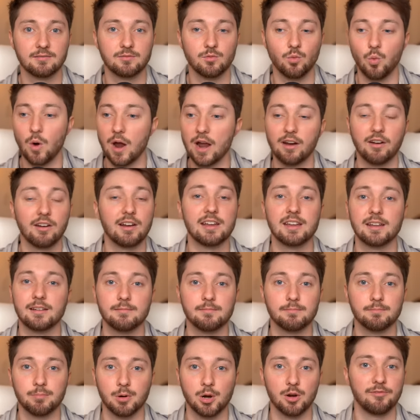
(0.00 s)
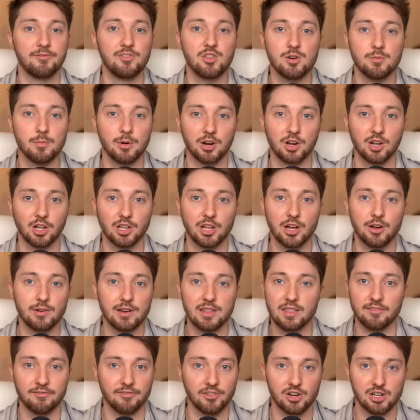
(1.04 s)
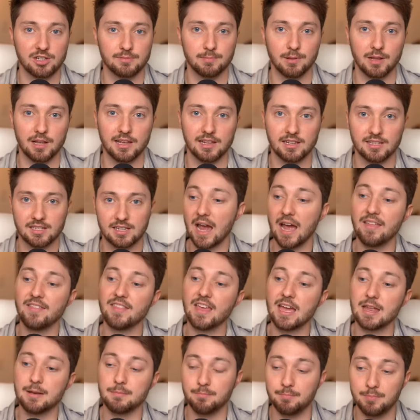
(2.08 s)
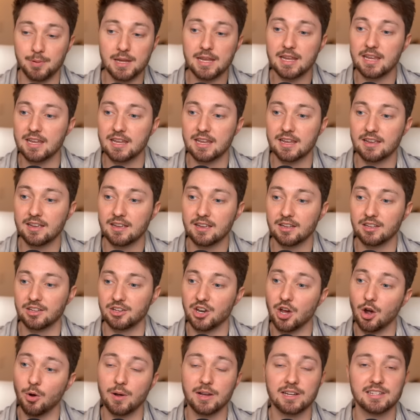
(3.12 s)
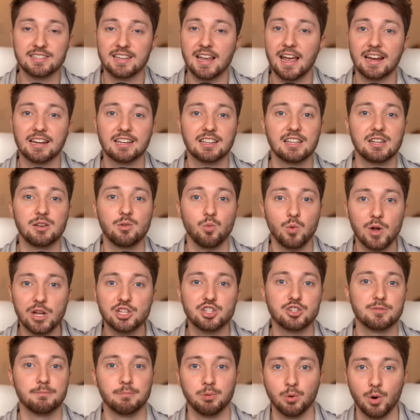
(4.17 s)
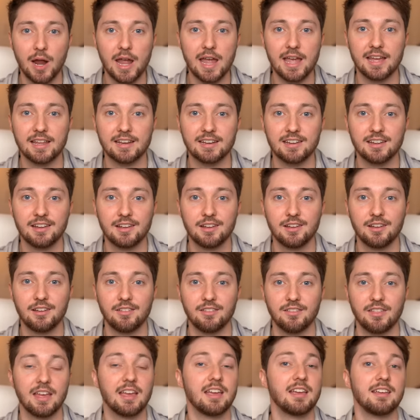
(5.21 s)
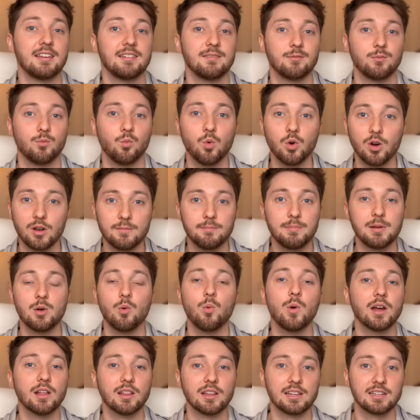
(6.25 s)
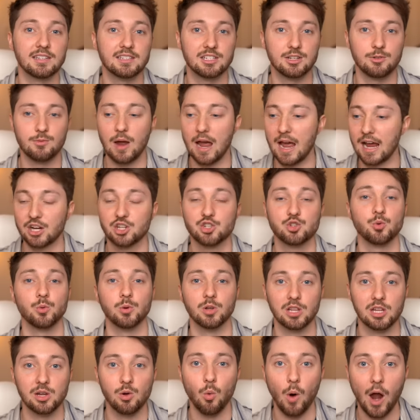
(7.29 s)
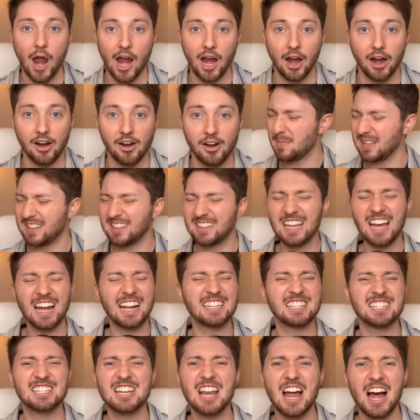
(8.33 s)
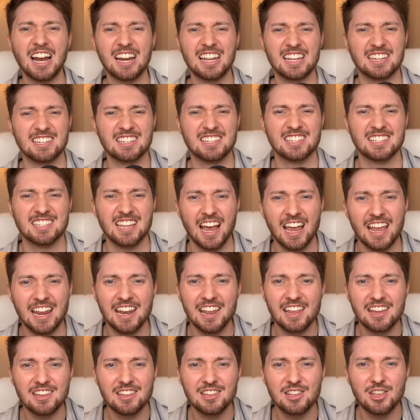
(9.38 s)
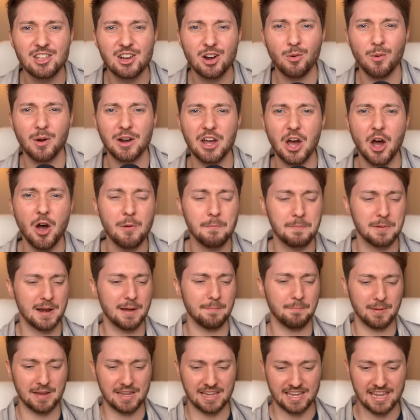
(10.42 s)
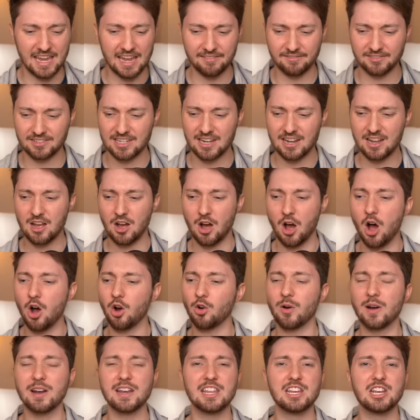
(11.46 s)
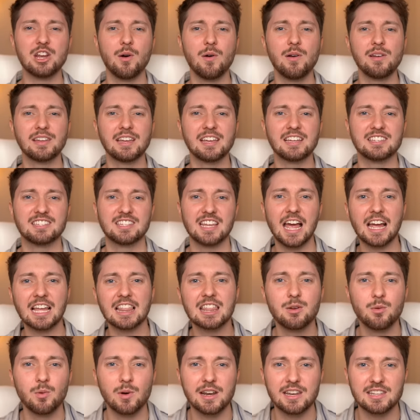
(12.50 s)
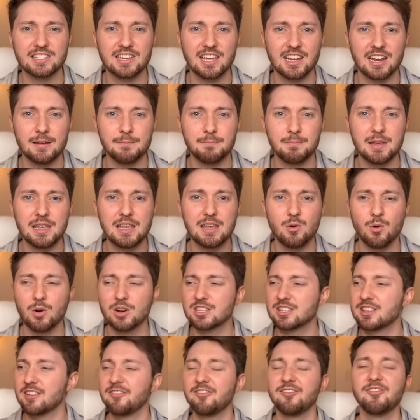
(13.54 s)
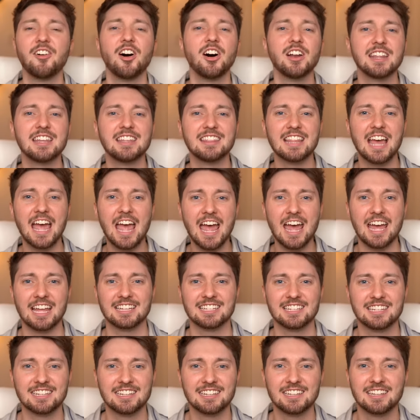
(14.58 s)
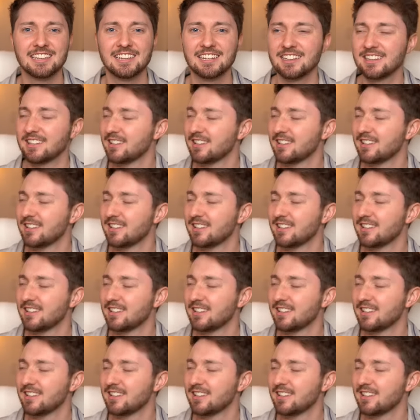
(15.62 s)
wearing perfume or cologne in the first place, and then B, know exactly which brand they would be willing to actually wear. But that's not exciting. You don't want to open up a gift already knowing exactly what it's gonna be. Where's the fun in that? Oh, actually,